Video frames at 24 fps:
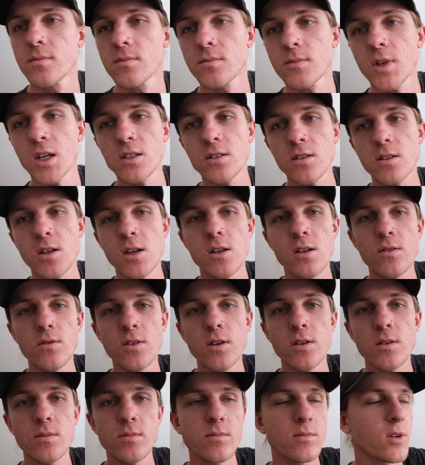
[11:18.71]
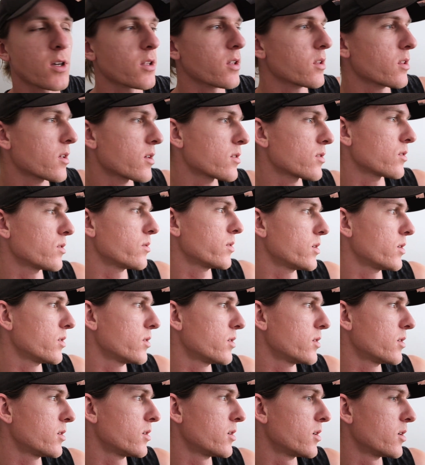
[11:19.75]
That's the end of it. I think that's all we're
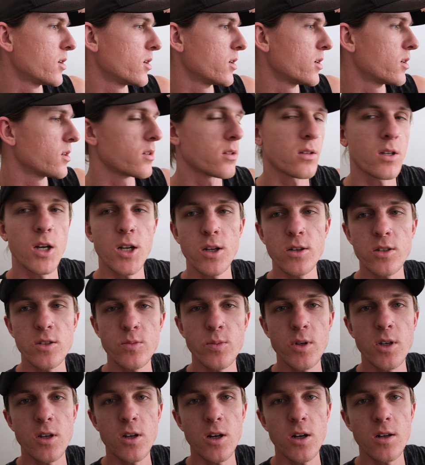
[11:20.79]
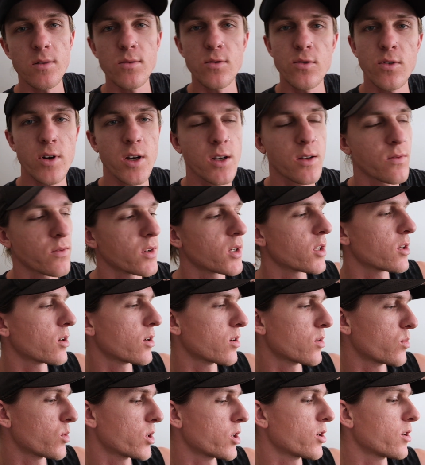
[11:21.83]
doing. I know it's been kind of a random
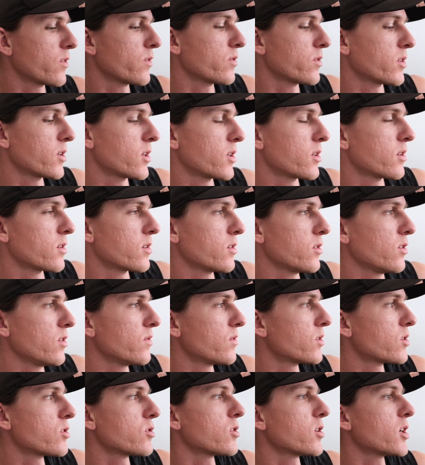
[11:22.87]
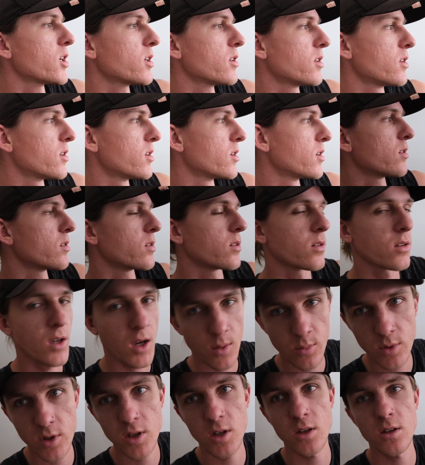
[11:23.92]
video, but hopefully you've enjoyed.
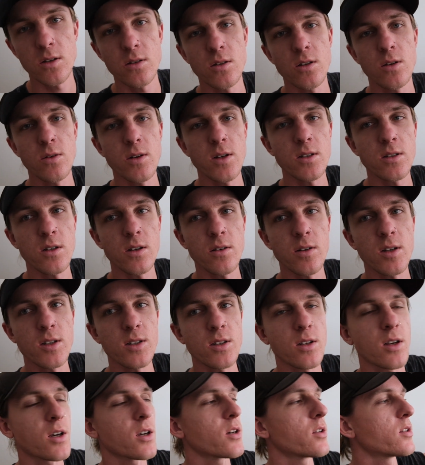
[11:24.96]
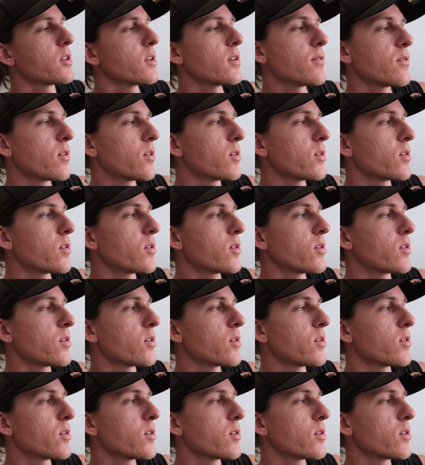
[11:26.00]
Happy that there's no SRS light on the Evo